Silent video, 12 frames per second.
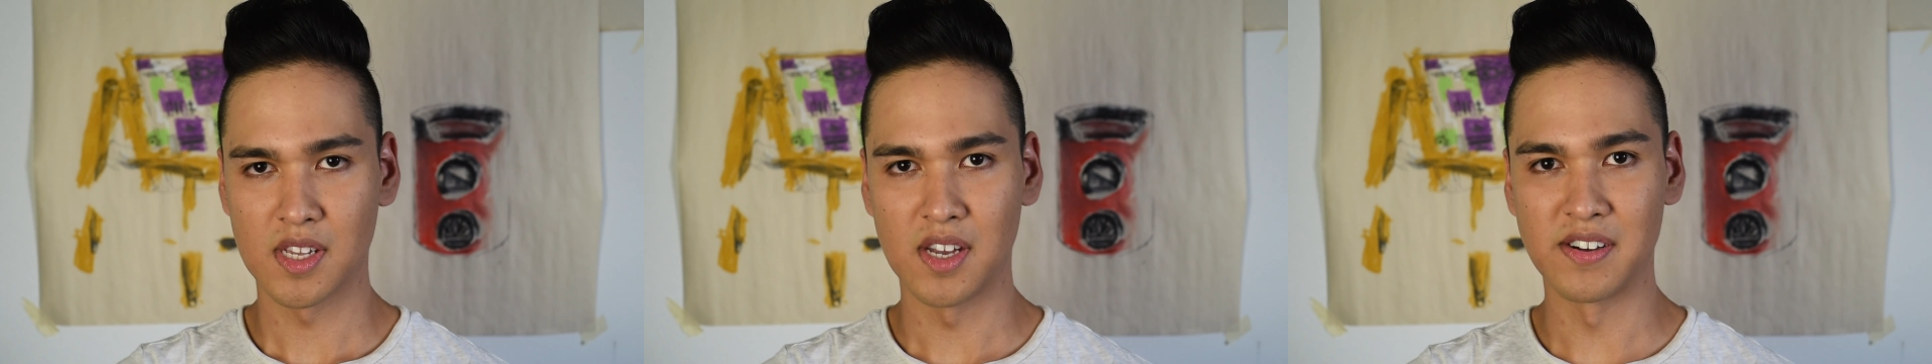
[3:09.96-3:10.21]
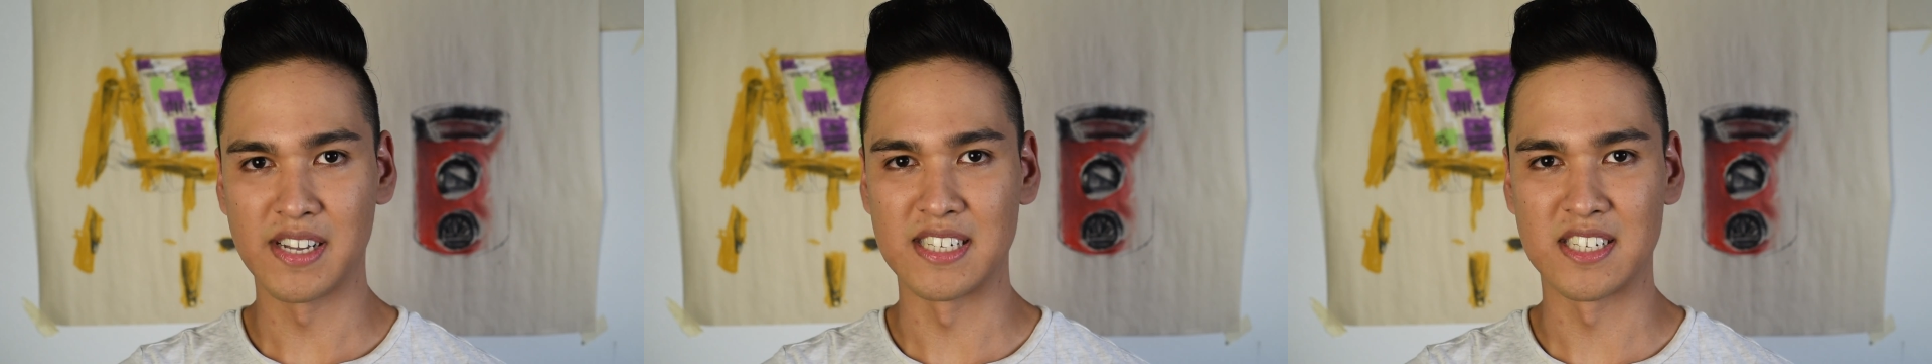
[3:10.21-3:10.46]

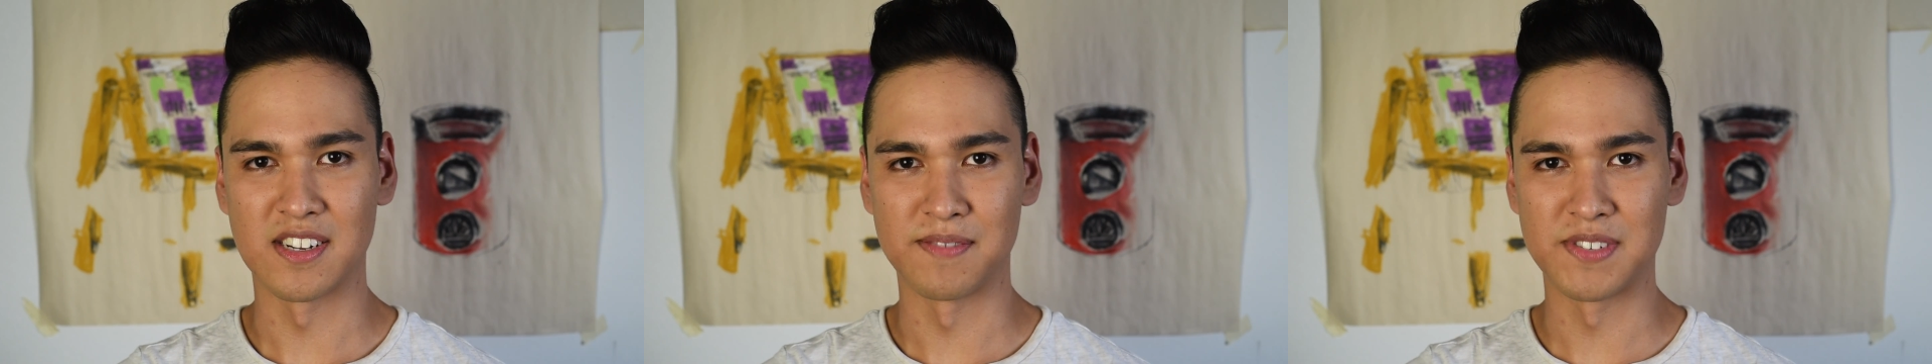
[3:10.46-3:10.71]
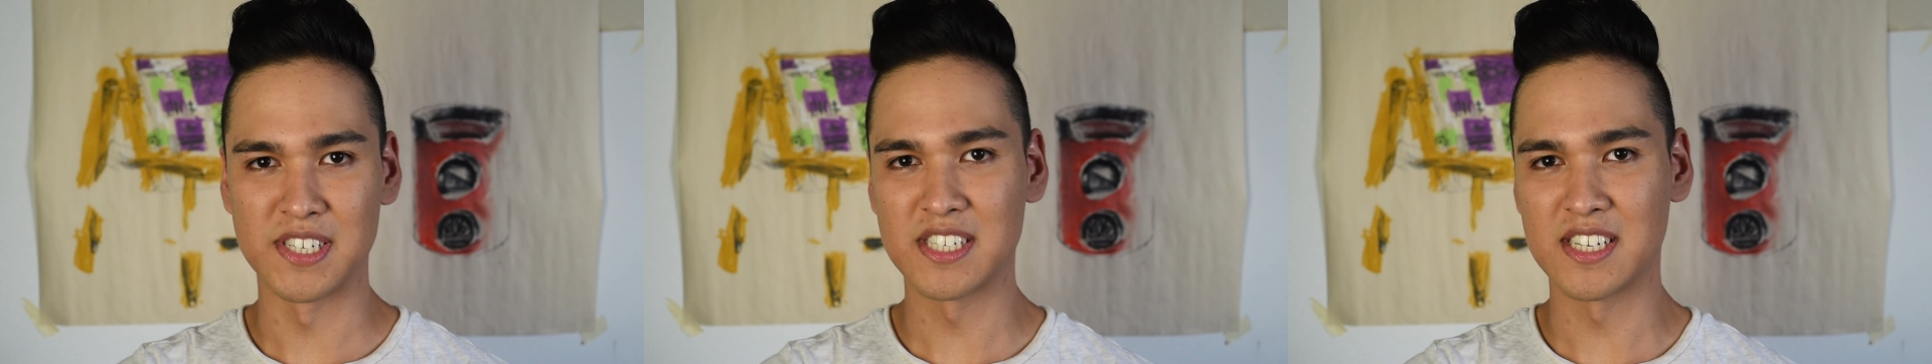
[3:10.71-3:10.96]
Okay, so
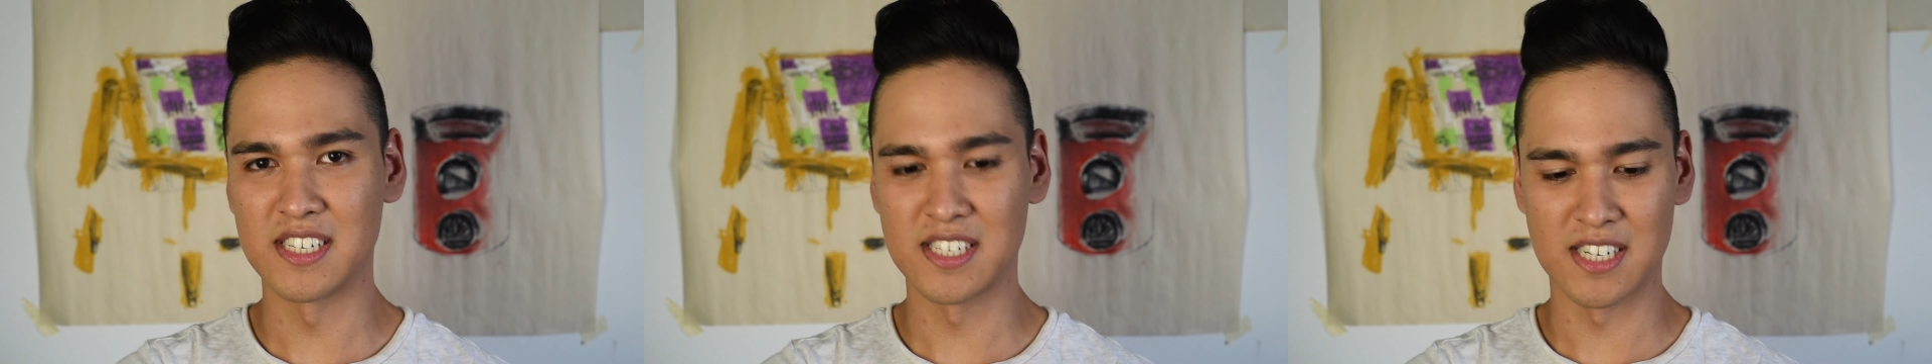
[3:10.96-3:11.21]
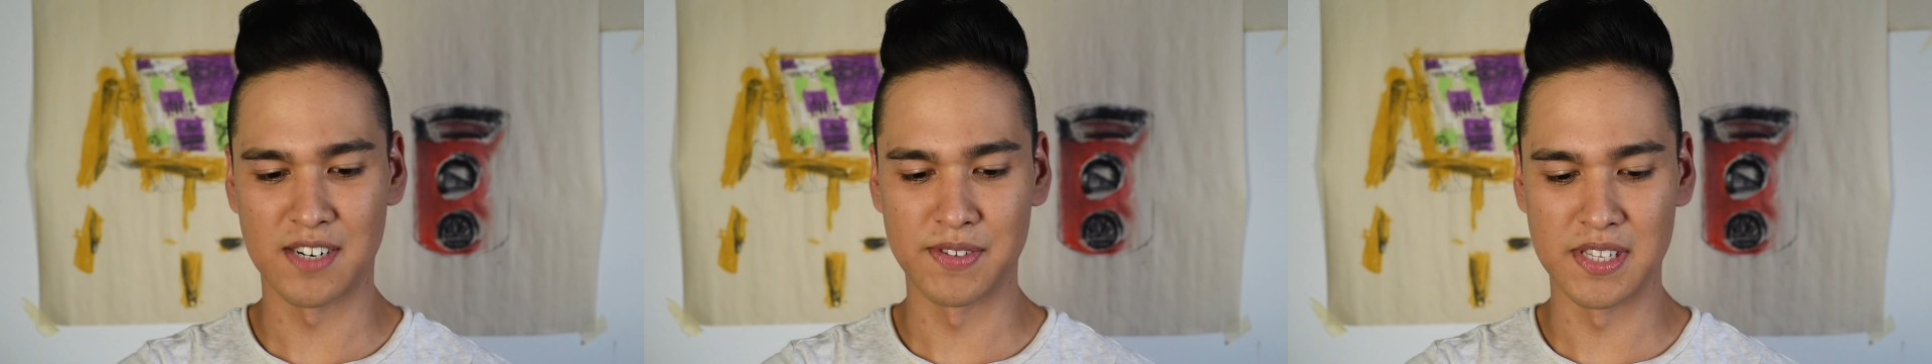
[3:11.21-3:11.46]
I'm just gonna
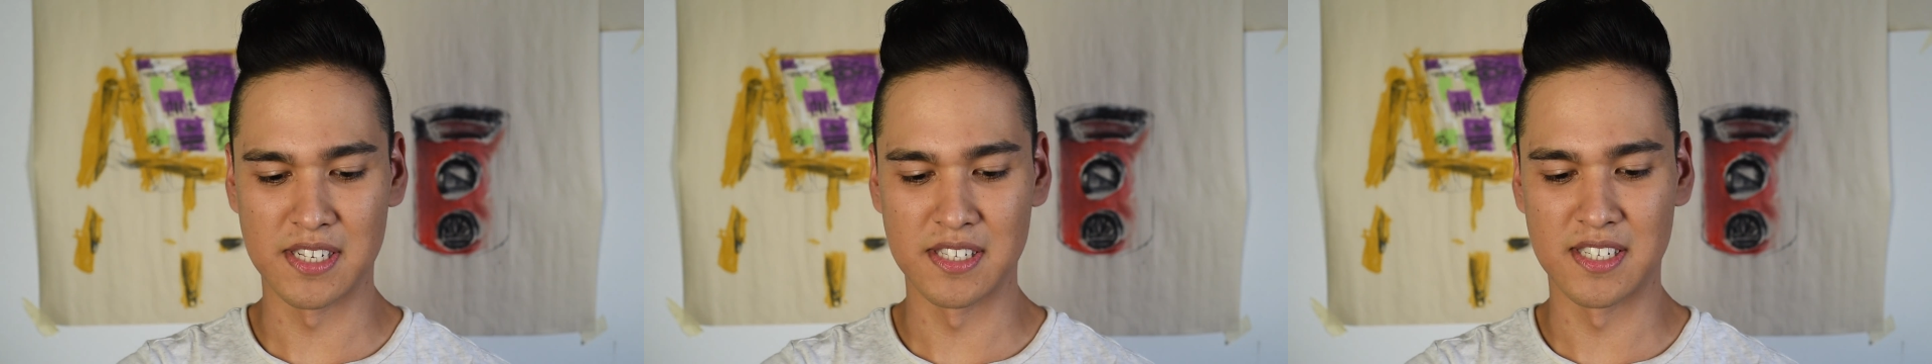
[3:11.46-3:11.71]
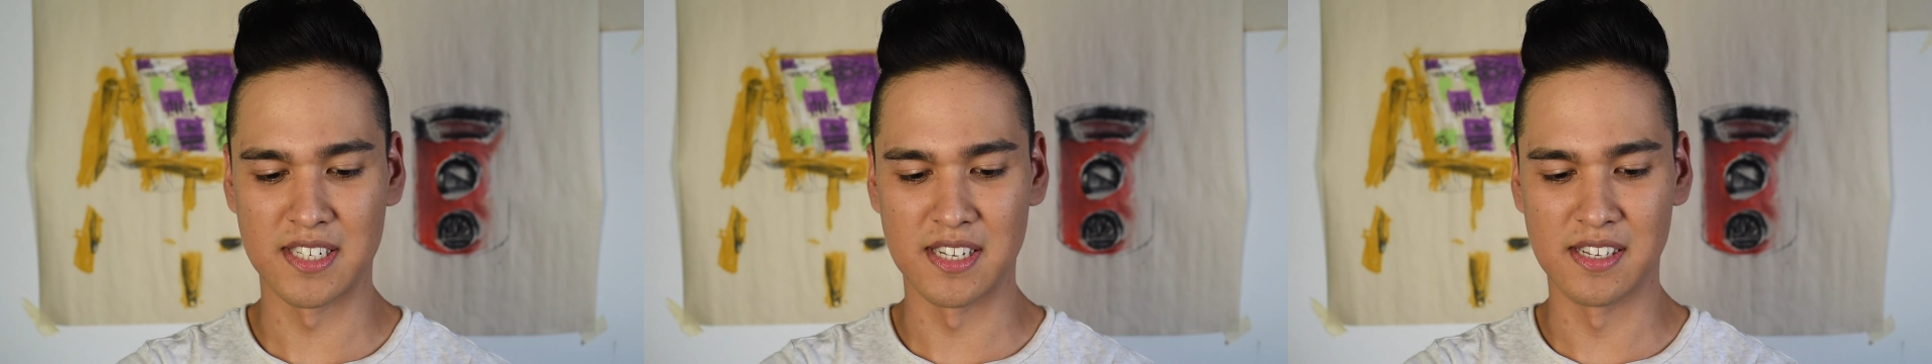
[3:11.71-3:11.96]
start with the
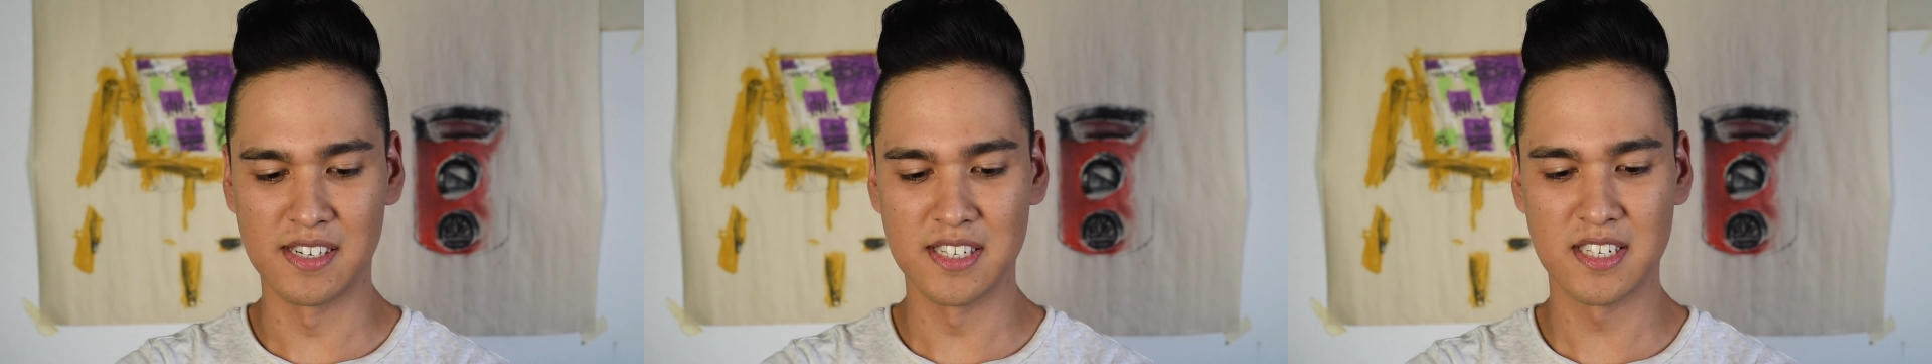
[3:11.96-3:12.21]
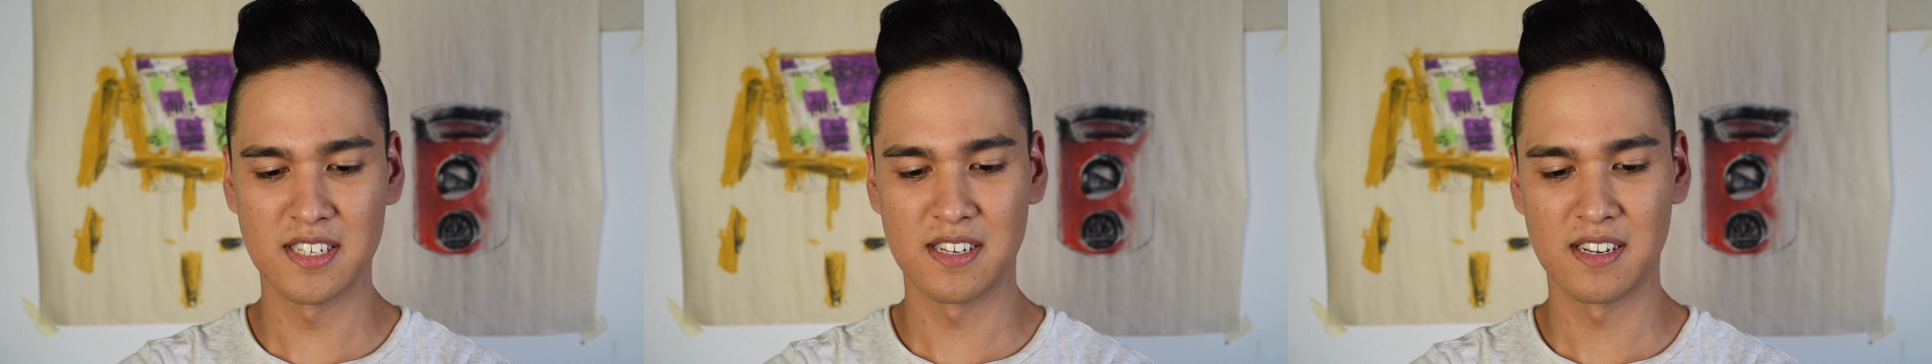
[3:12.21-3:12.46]

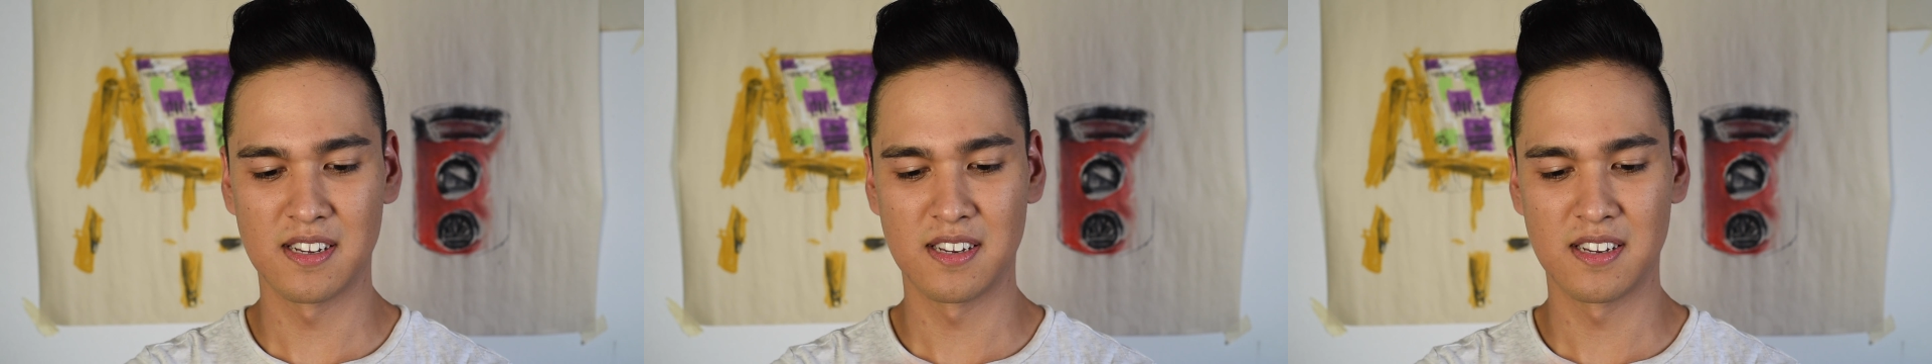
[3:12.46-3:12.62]
concealers.